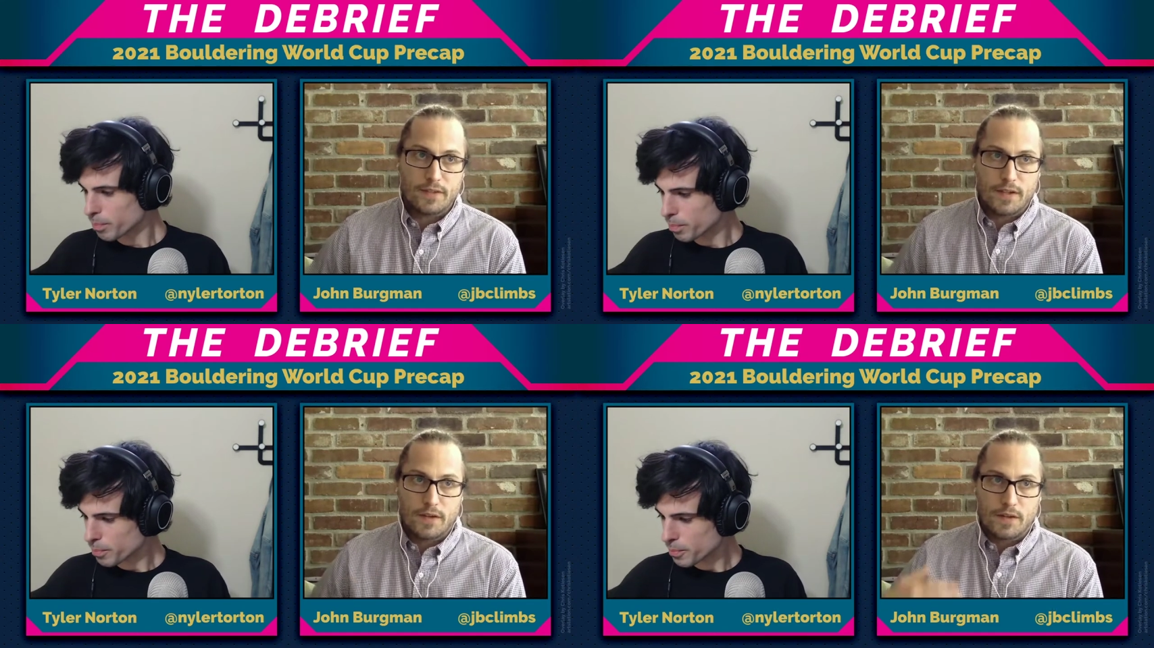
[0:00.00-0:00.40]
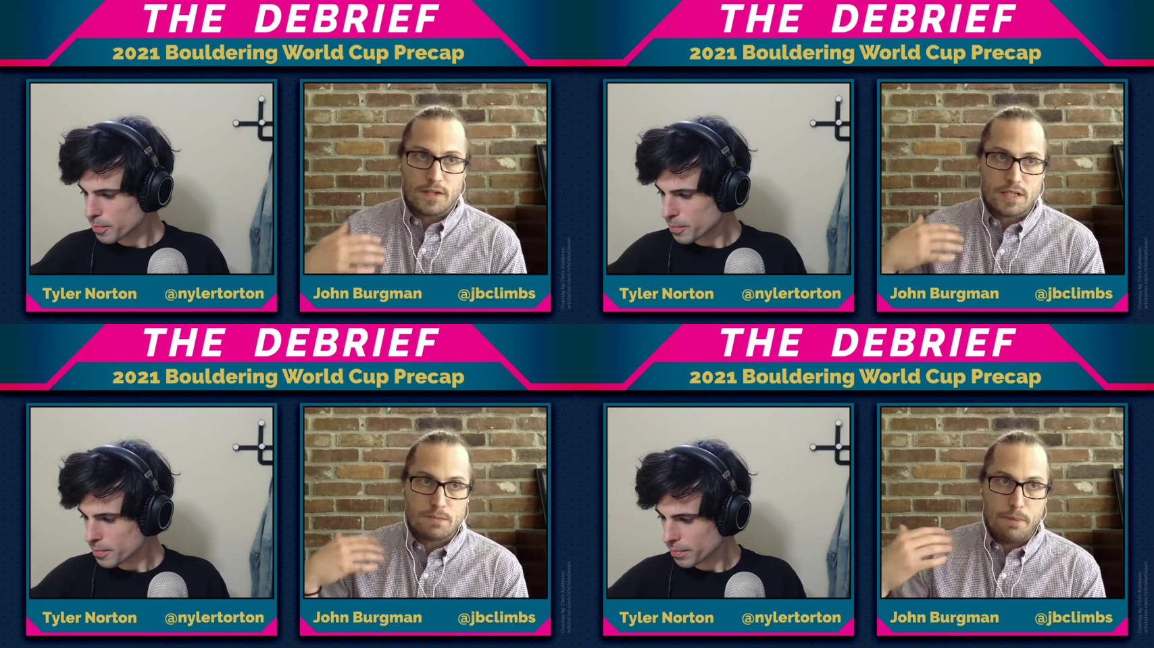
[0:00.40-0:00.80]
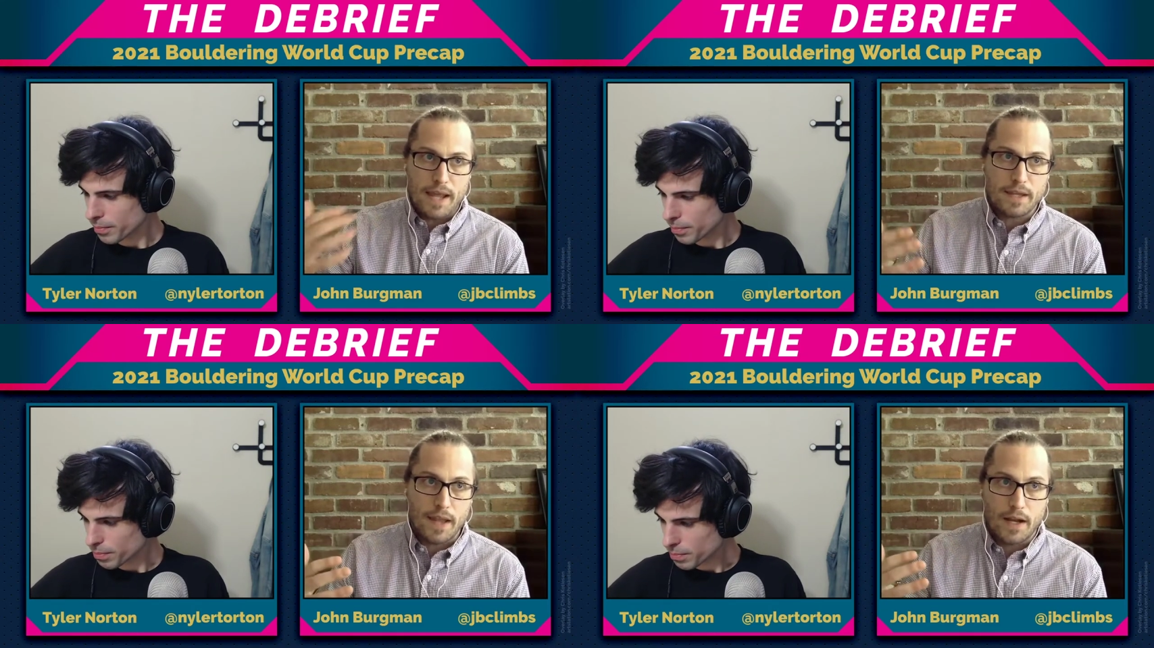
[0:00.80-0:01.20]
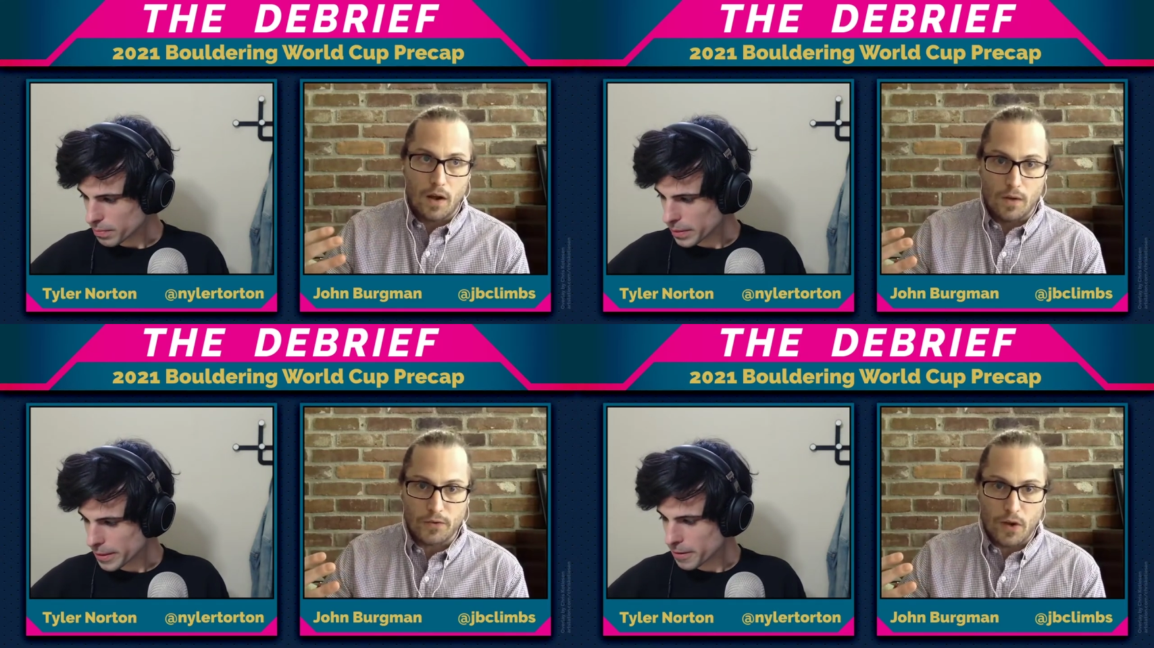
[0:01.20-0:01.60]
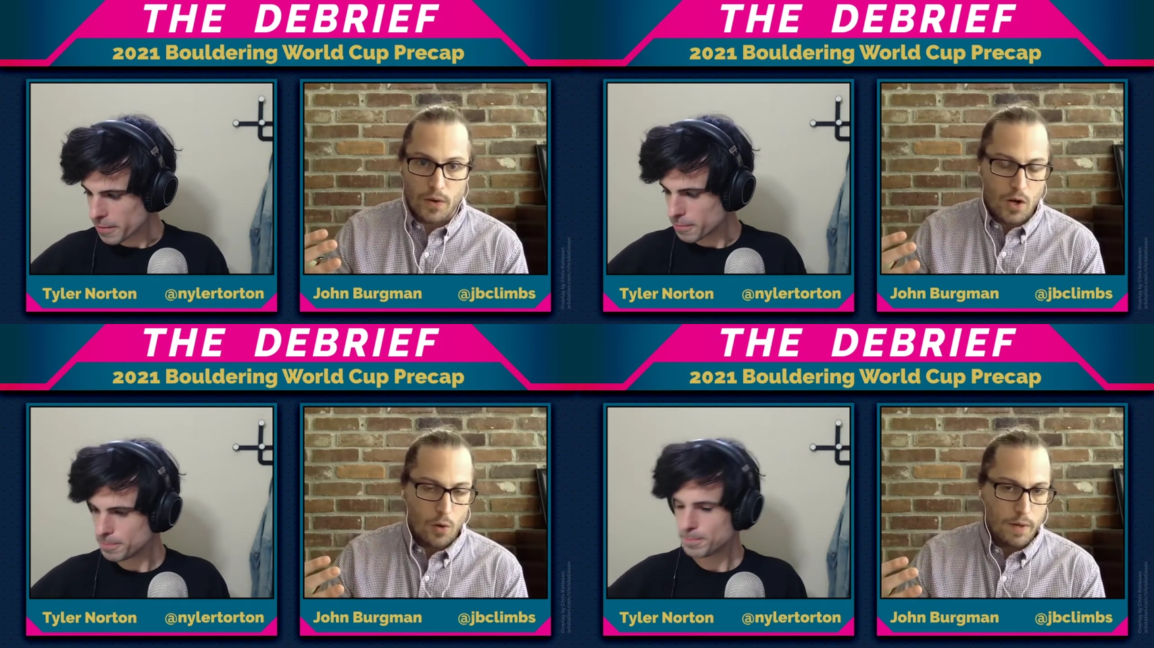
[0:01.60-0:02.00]
Speaker 1: to to speculate
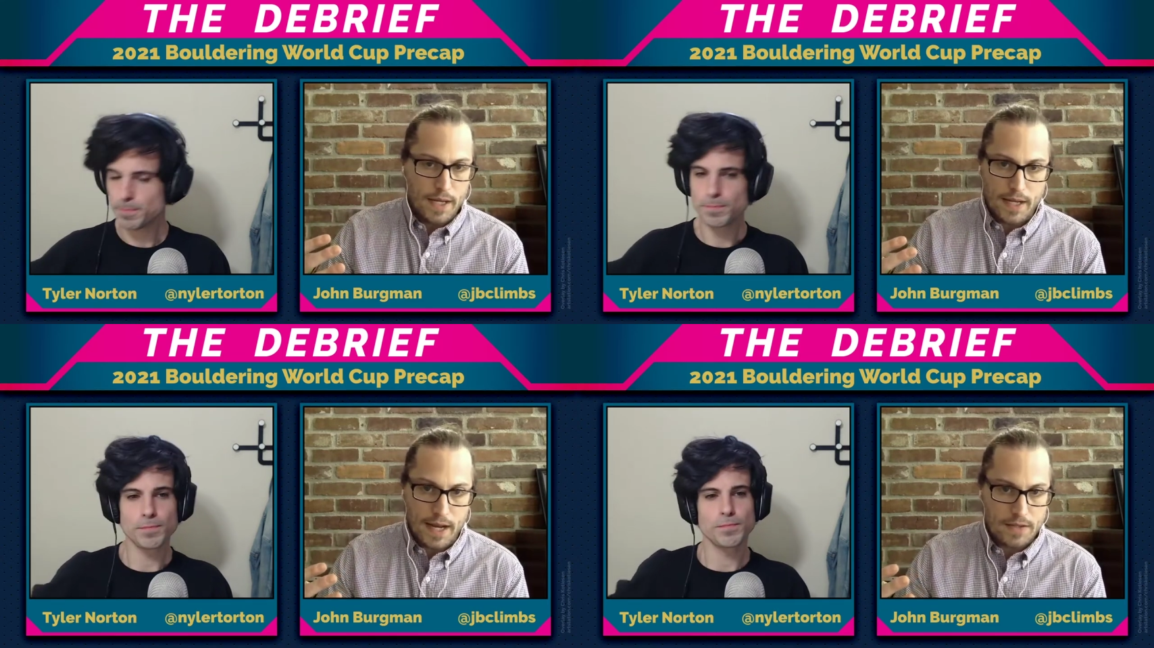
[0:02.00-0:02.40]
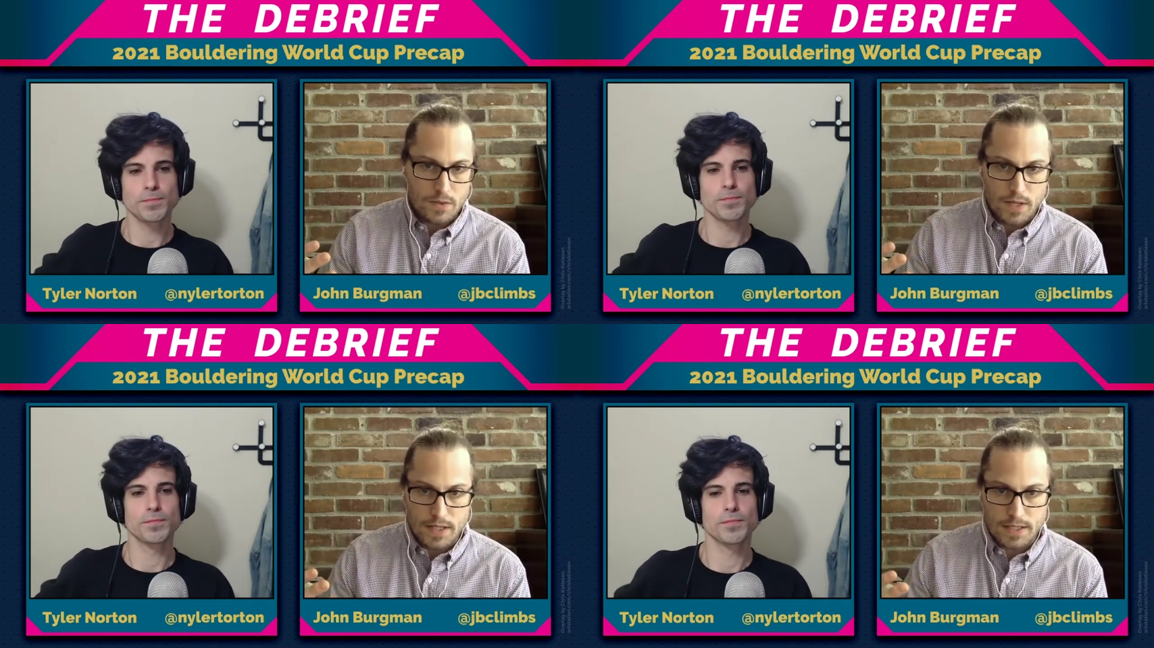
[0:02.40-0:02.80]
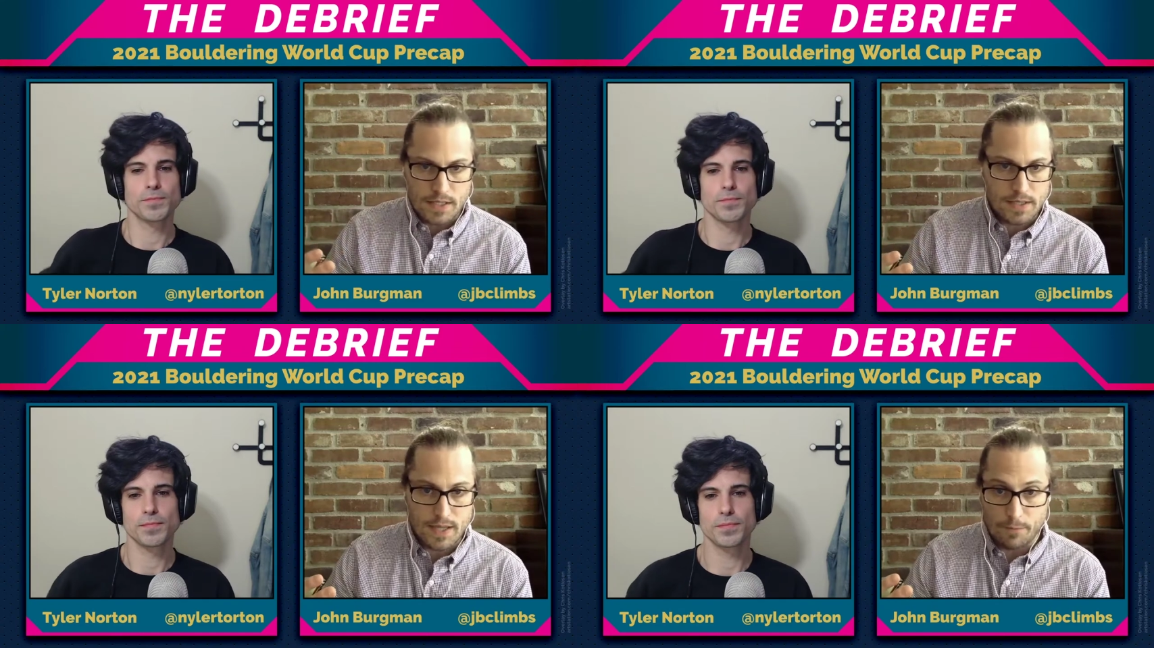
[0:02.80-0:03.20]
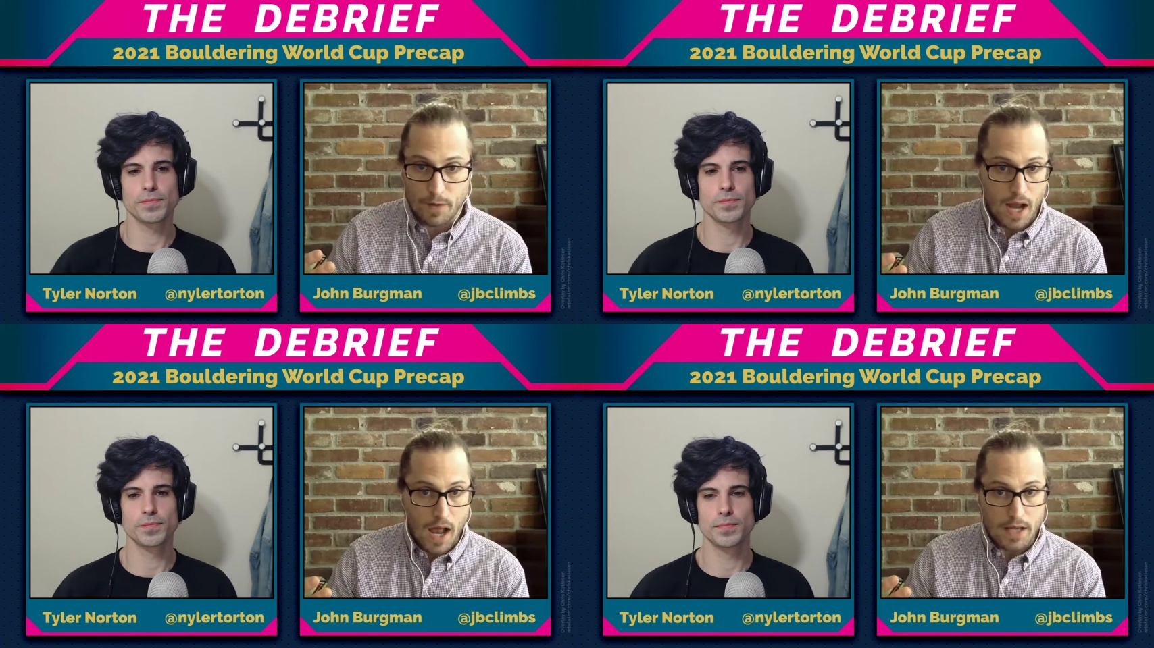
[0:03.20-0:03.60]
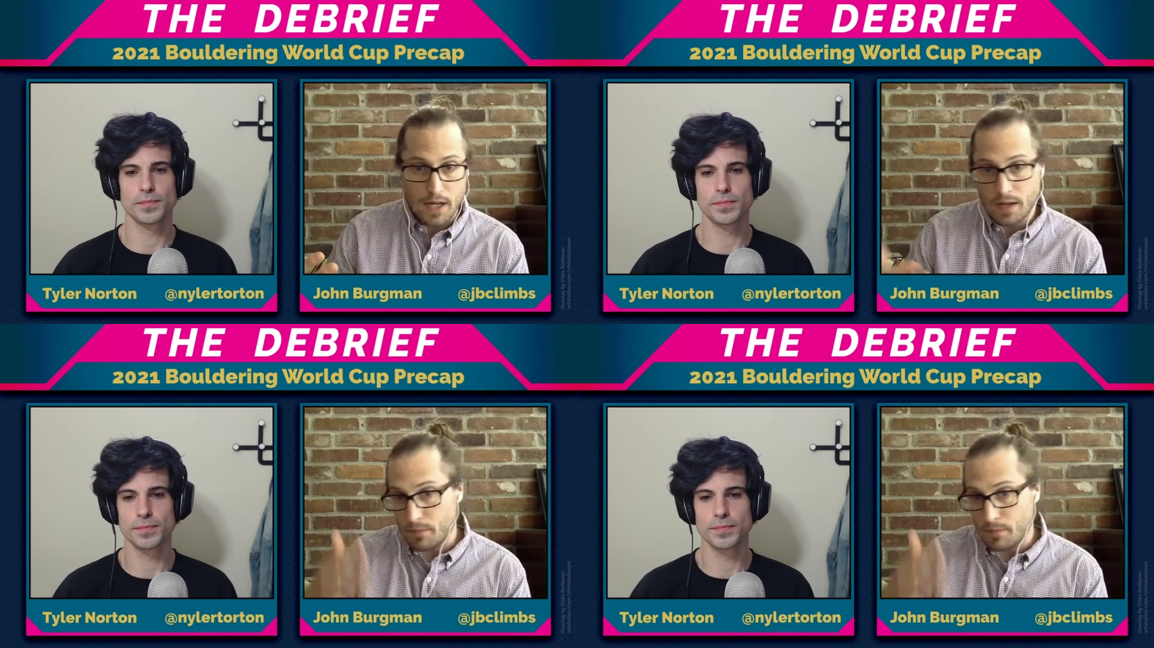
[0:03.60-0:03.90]
also, and nobody can answer this except for Janja,